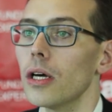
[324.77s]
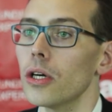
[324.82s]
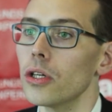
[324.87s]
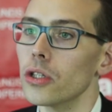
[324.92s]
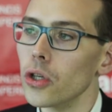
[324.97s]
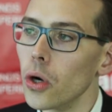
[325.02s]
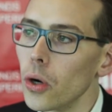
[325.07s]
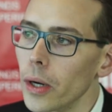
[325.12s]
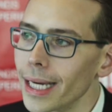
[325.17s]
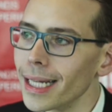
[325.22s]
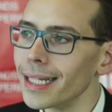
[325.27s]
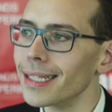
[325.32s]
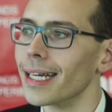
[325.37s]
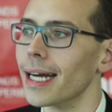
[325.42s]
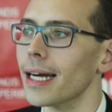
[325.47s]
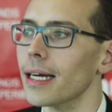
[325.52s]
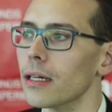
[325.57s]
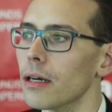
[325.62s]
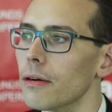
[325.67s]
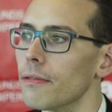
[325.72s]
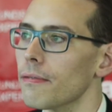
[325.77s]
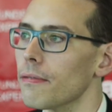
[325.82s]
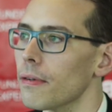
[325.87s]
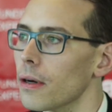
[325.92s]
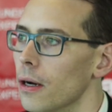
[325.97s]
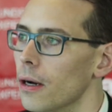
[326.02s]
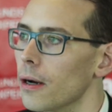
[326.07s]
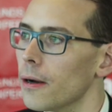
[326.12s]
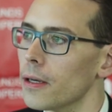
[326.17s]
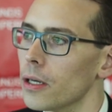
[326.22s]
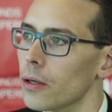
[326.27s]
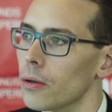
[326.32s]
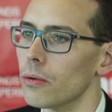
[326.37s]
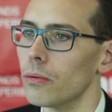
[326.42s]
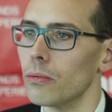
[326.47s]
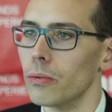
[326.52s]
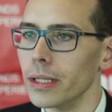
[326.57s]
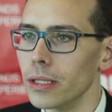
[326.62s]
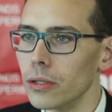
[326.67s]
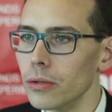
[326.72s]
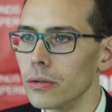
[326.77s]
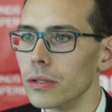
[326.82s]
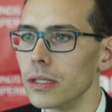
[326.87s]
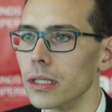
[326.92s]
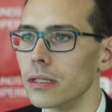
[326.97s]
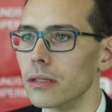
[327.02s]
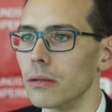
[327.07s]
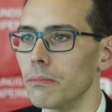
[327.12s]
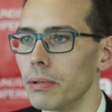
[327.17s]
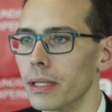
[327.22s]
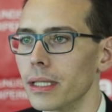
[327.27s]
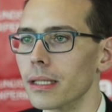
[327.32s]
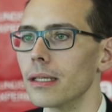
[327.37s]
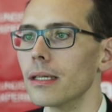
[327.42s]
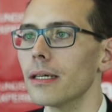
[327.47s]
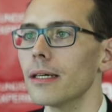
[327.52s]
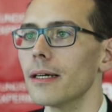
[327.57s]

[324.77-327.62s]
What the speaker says: So it kind of, you know, reduces a bit